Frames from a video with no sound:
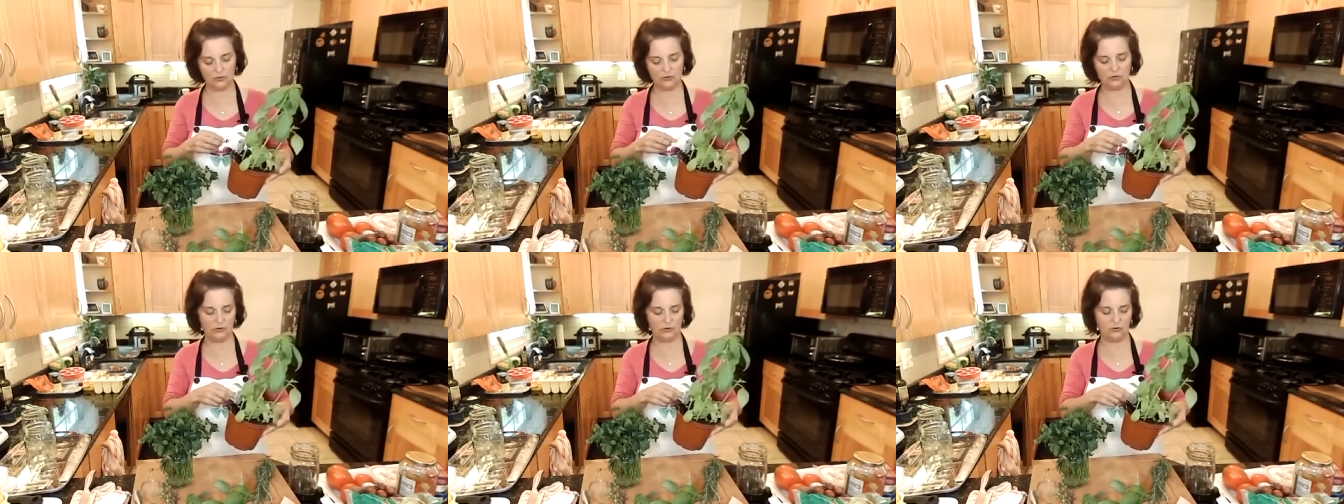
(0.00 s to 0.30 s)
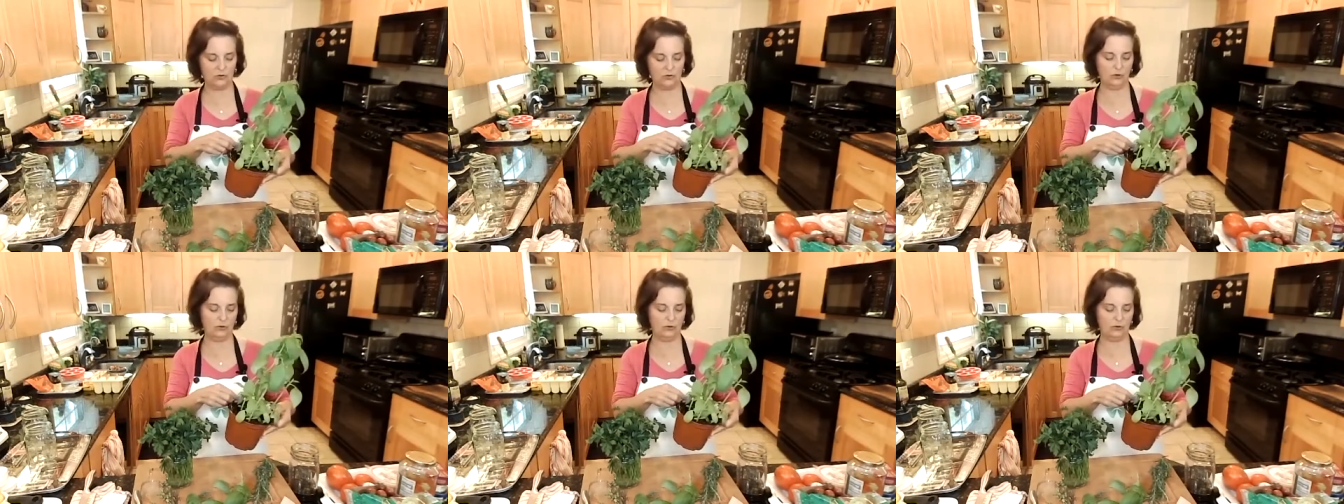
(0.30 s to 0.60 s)
and you
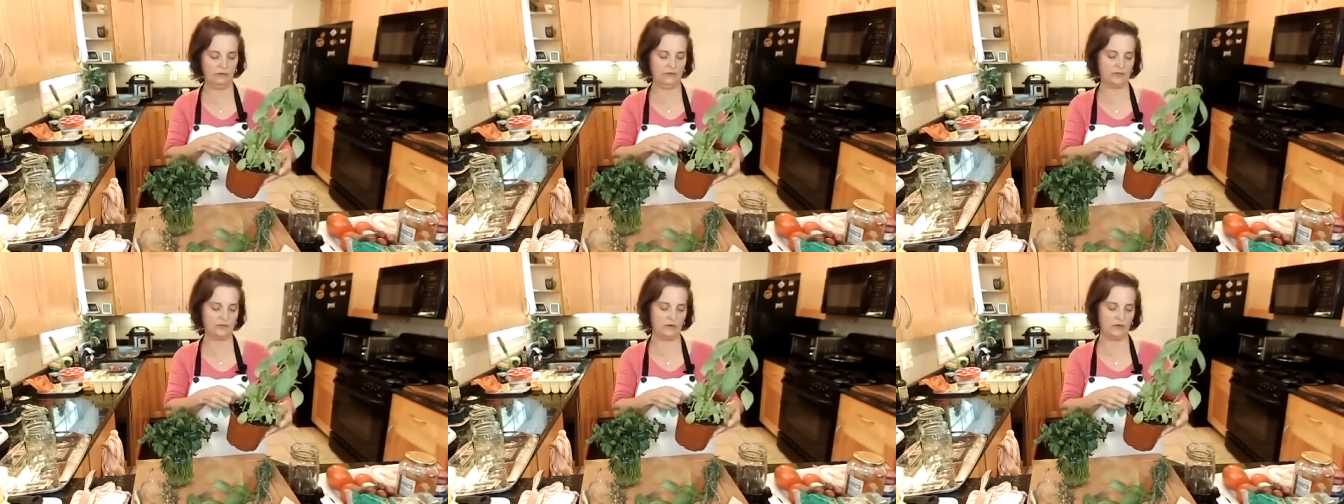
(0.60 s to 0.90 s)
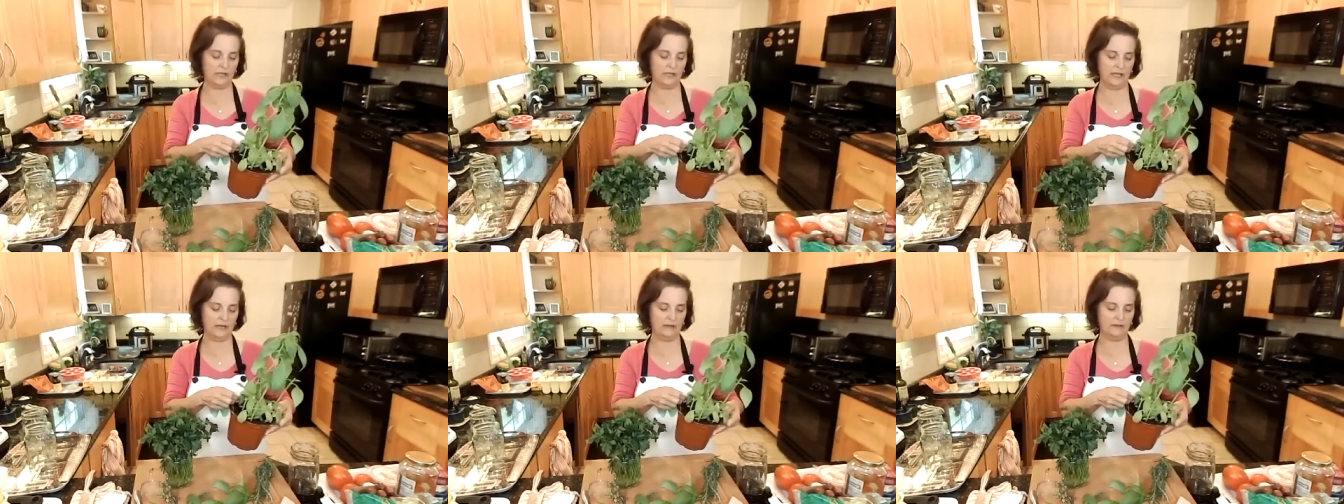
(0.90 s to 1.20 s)
don't know if it's
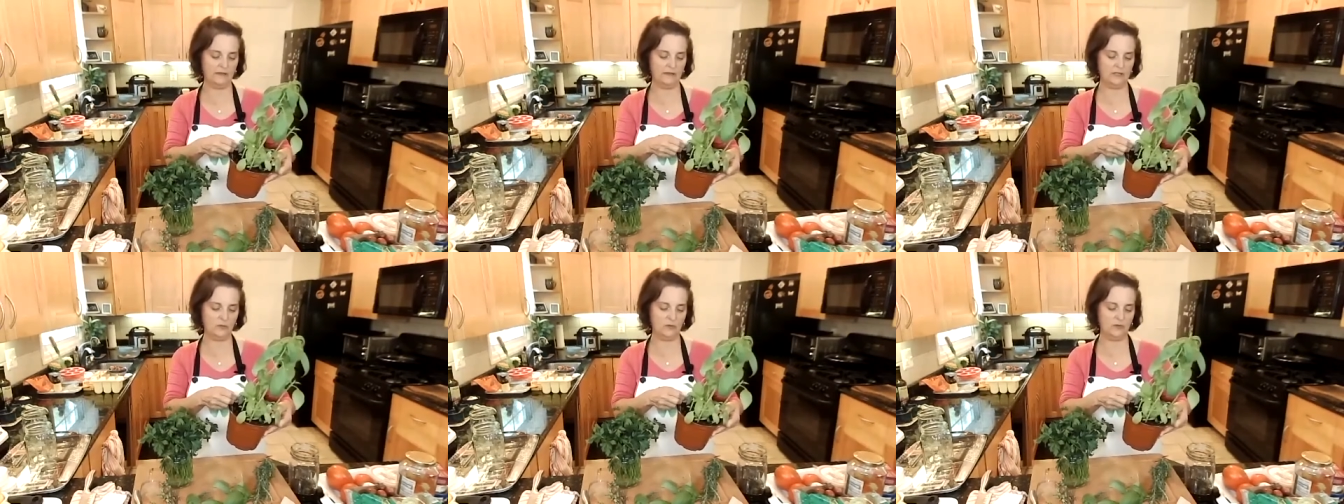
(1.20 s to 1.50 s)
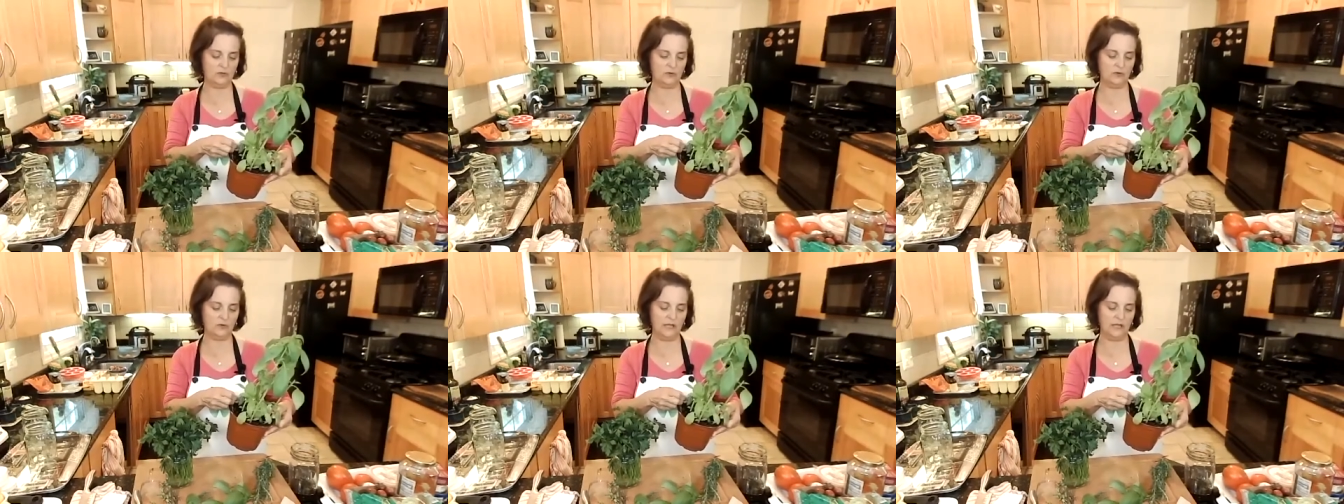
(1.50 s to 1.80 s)
organic, this
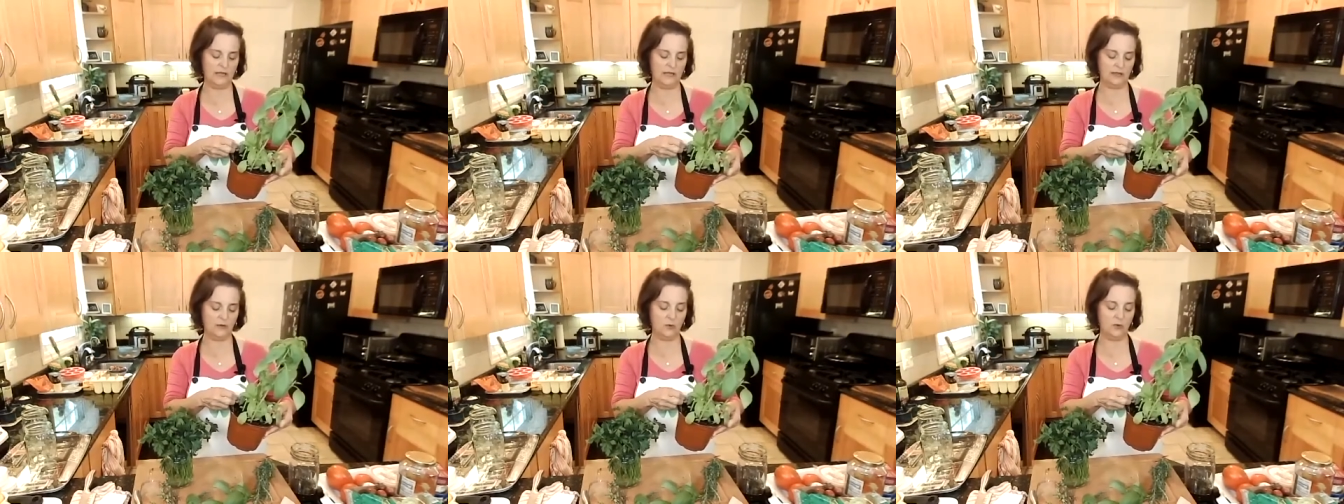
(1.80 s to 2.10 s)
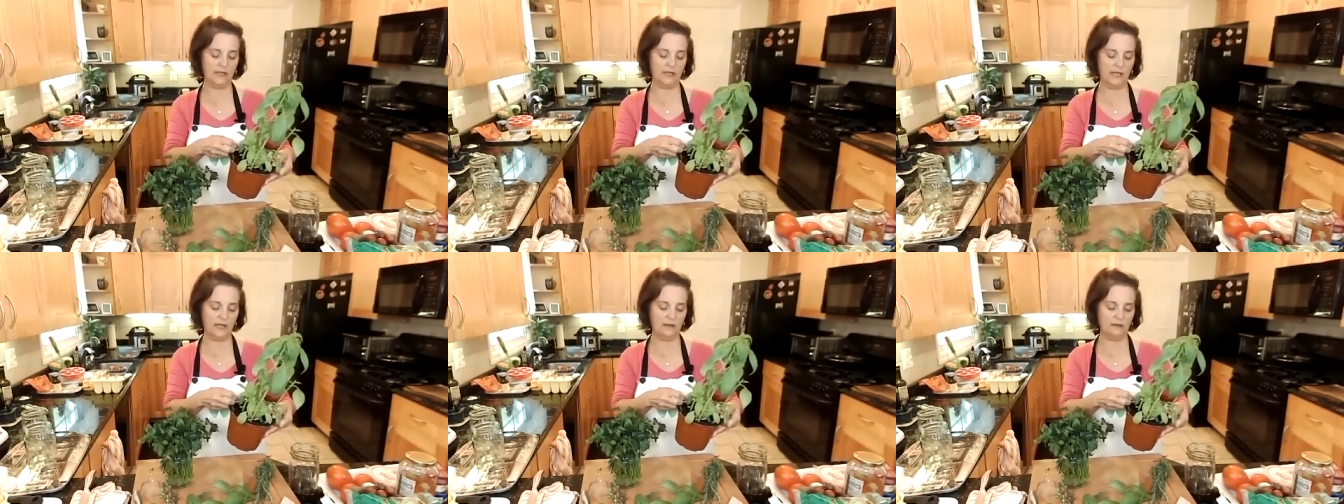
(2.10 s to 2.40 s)
one's organic,
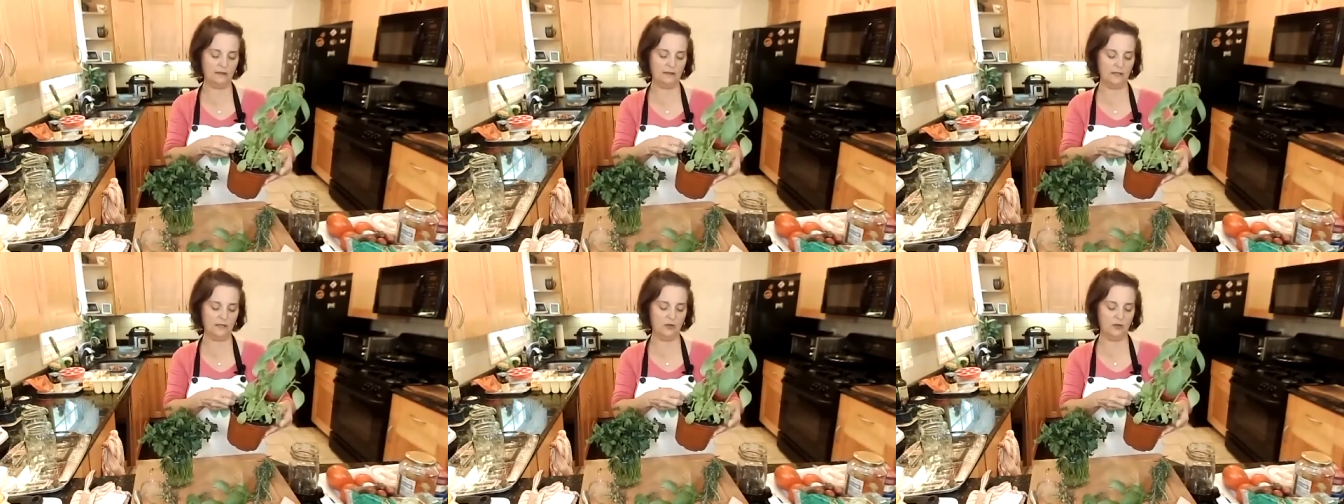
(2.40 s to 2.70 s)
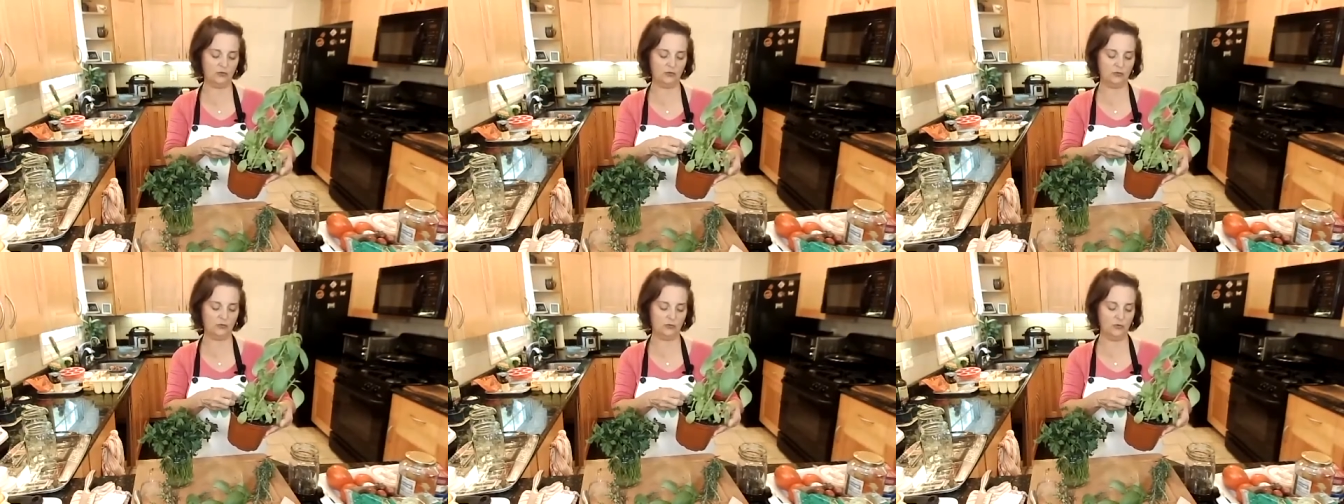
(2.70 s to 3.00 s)
organically
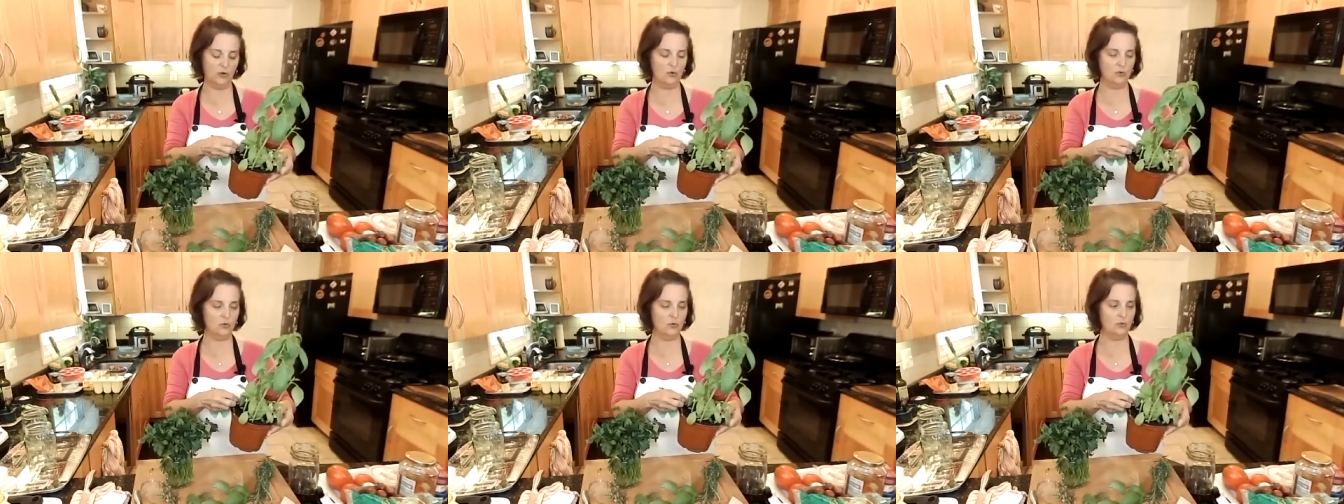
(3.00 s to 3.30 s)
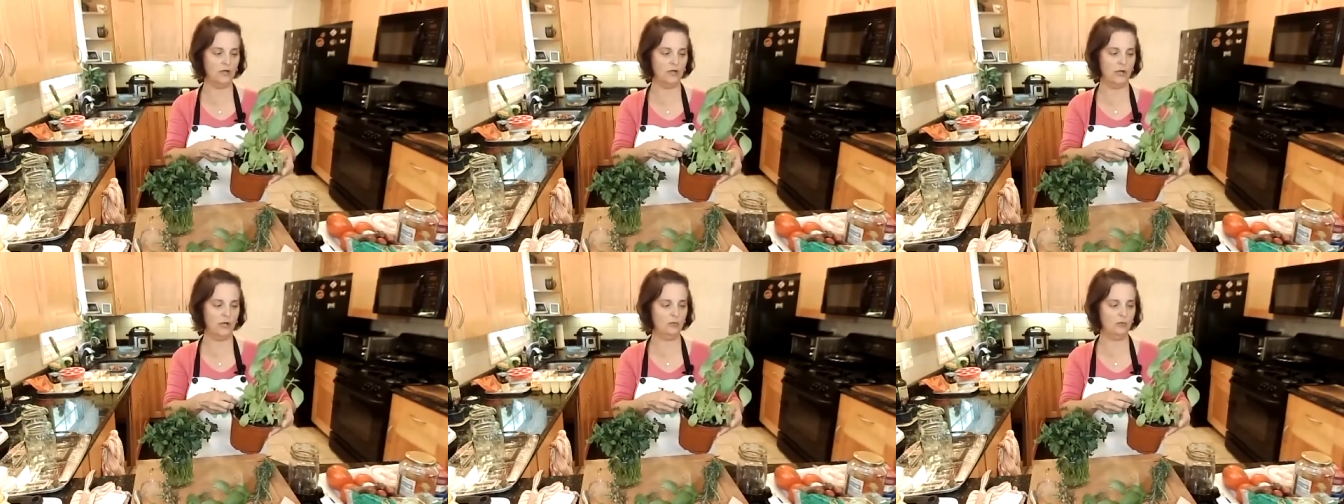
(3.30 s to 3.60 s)

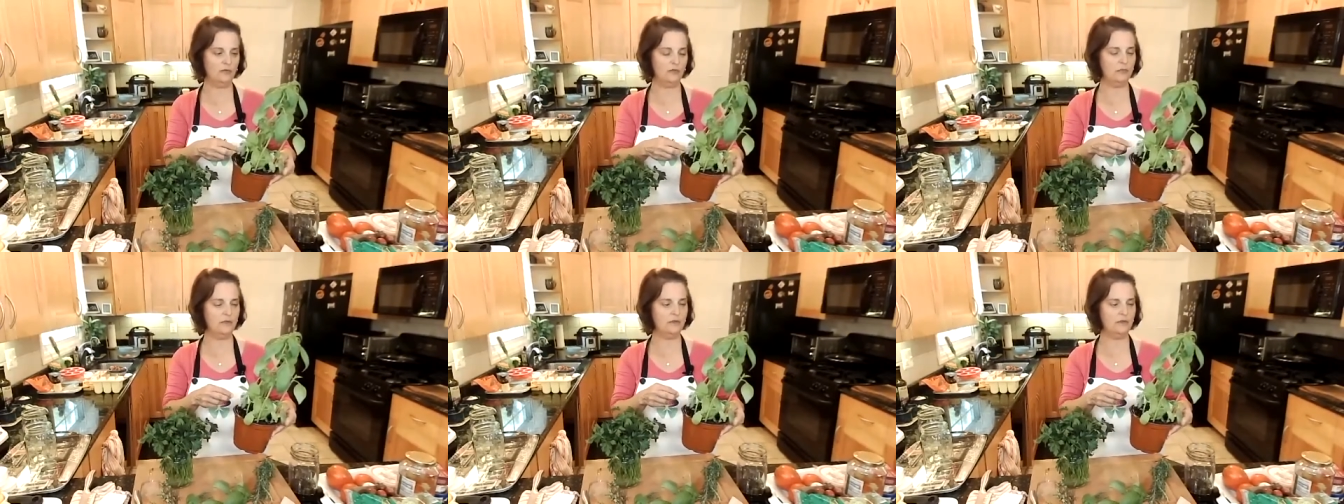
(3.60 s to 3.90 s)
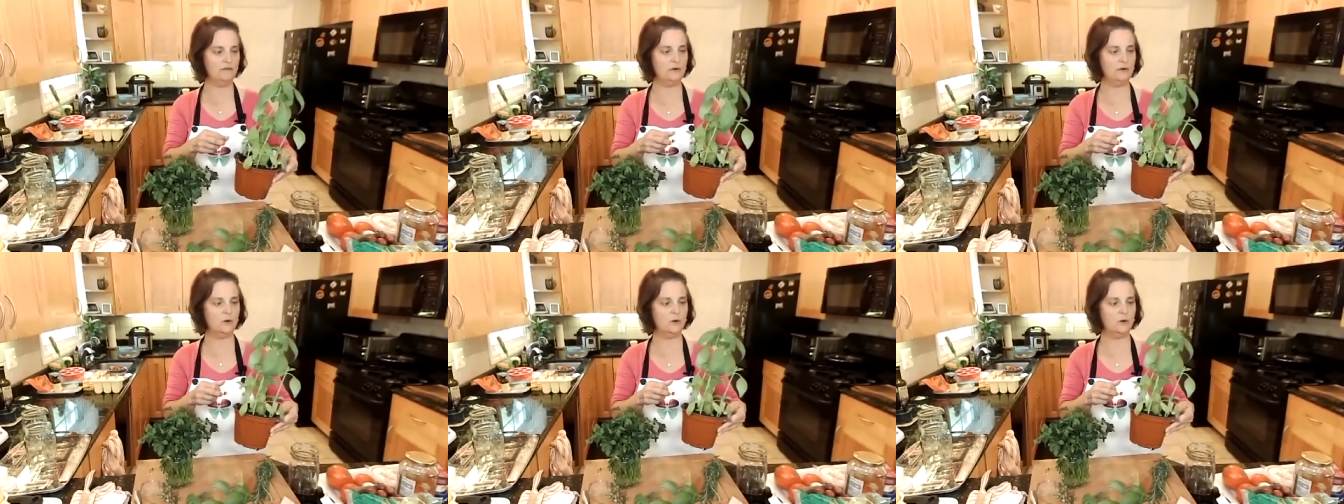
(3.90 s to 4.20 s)
grown, help from the
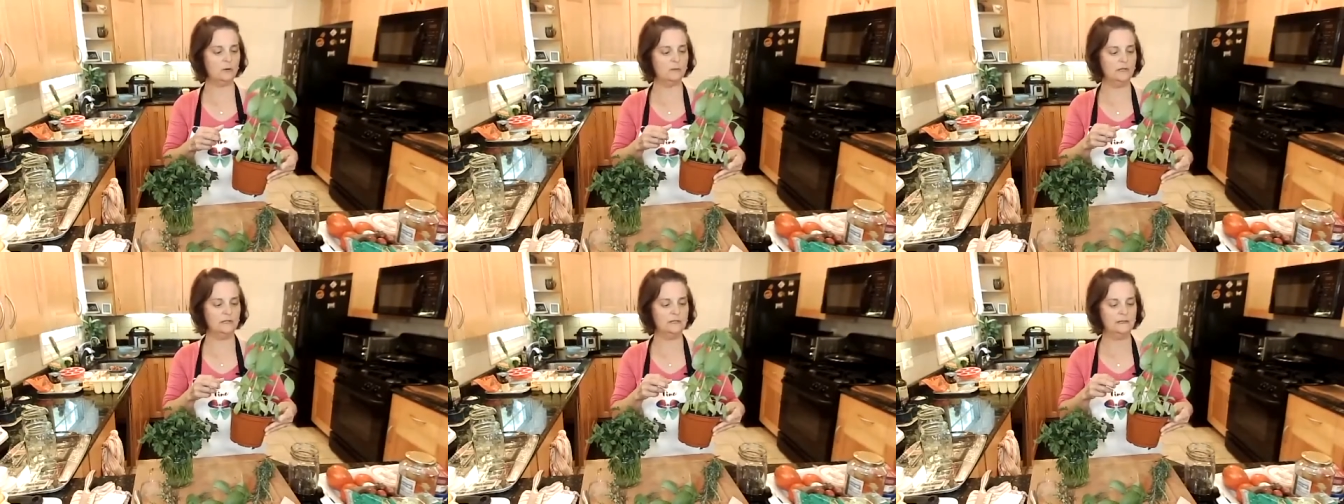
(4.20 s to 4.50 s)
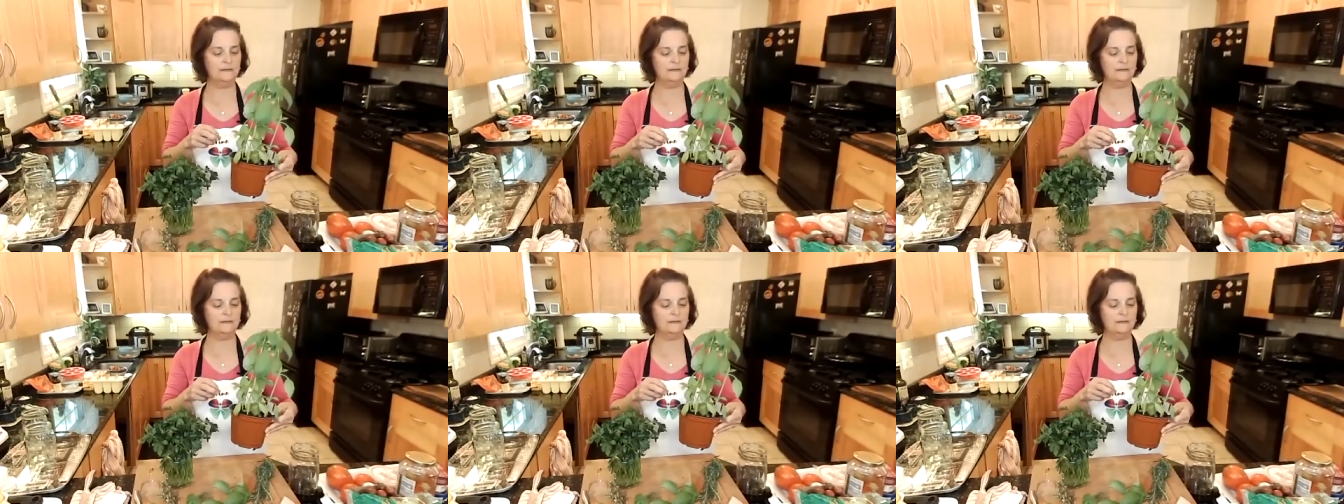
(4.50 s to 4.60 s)
farm.